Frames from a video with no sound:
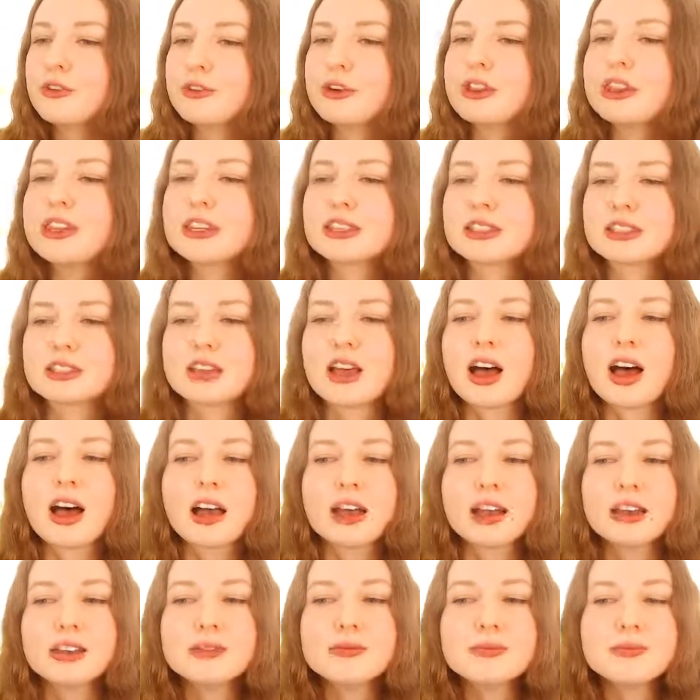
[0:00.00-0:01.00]
For the
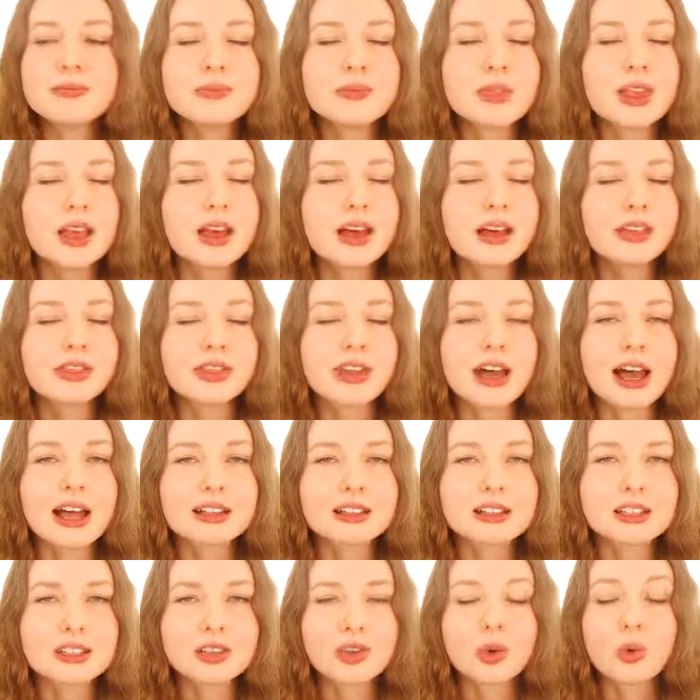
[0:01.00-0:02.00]
sine,
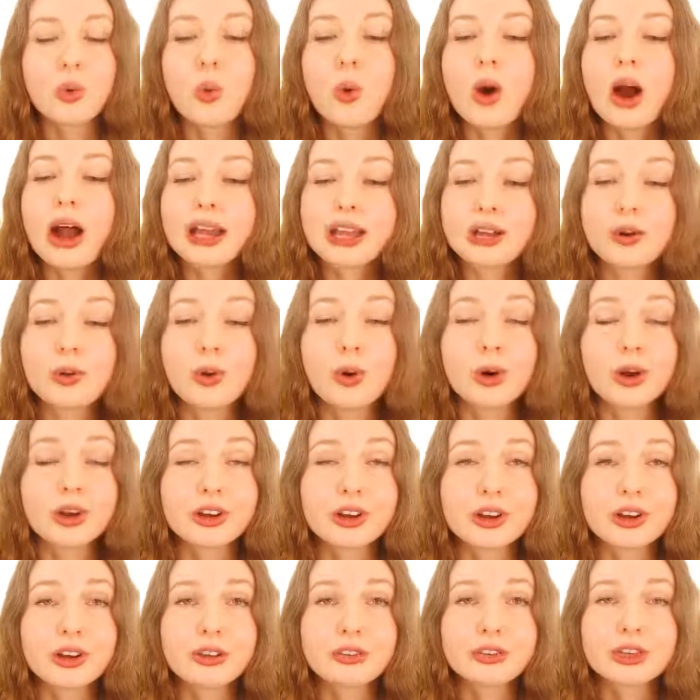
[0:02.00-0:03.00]
that's the
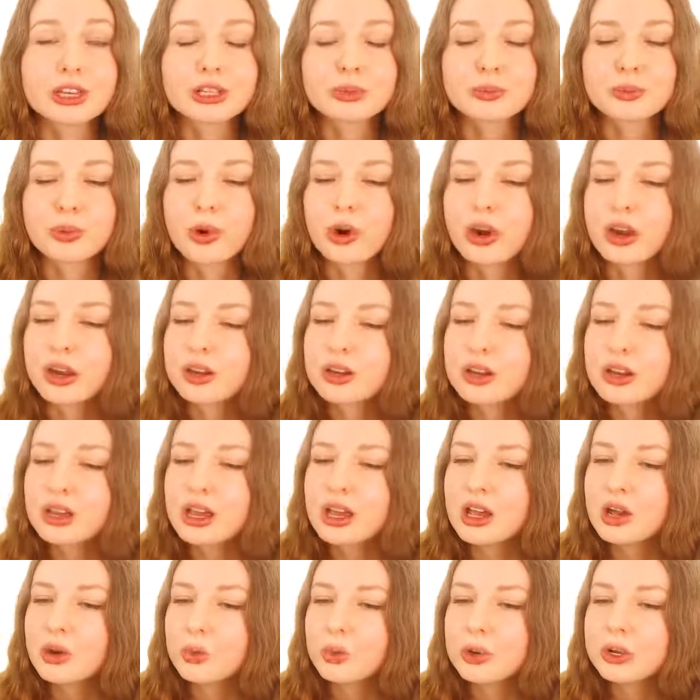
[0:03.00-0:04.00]
y-coordinate of this point,
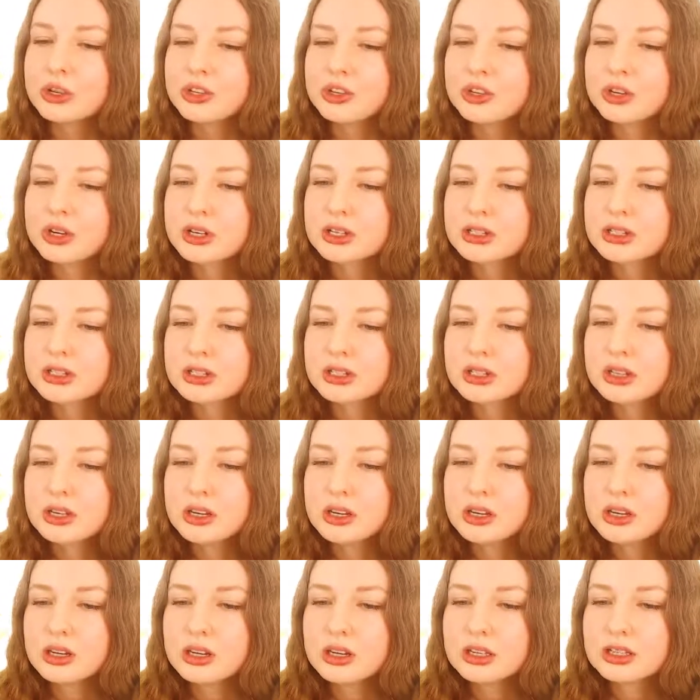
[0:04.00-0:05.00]
which you can
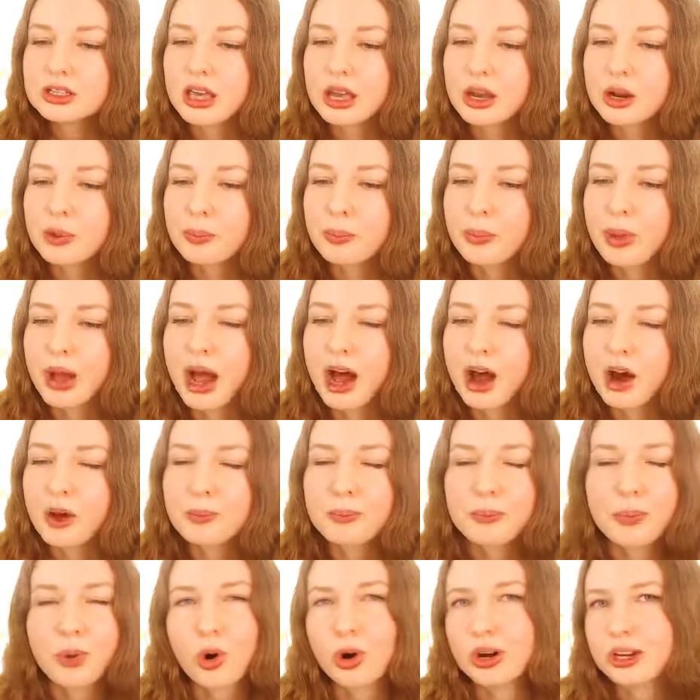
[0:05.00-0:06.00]
see is at
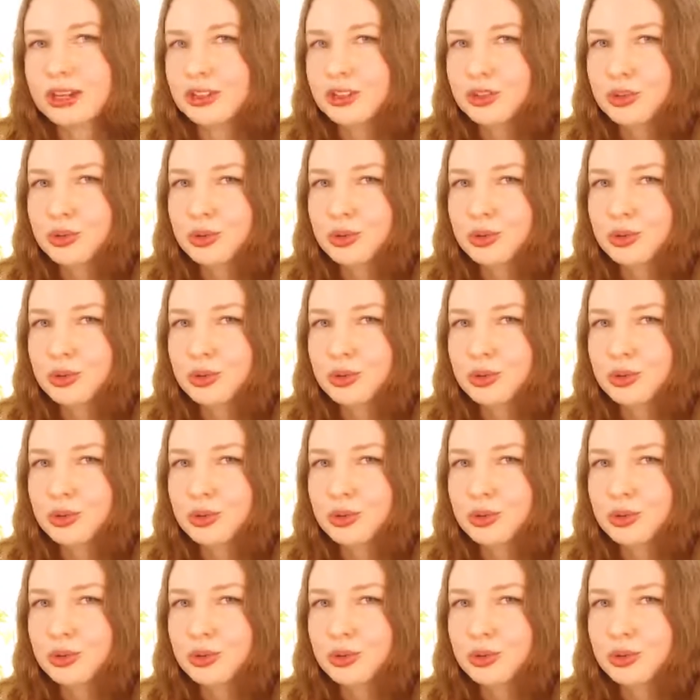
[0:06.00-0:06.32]
about zero point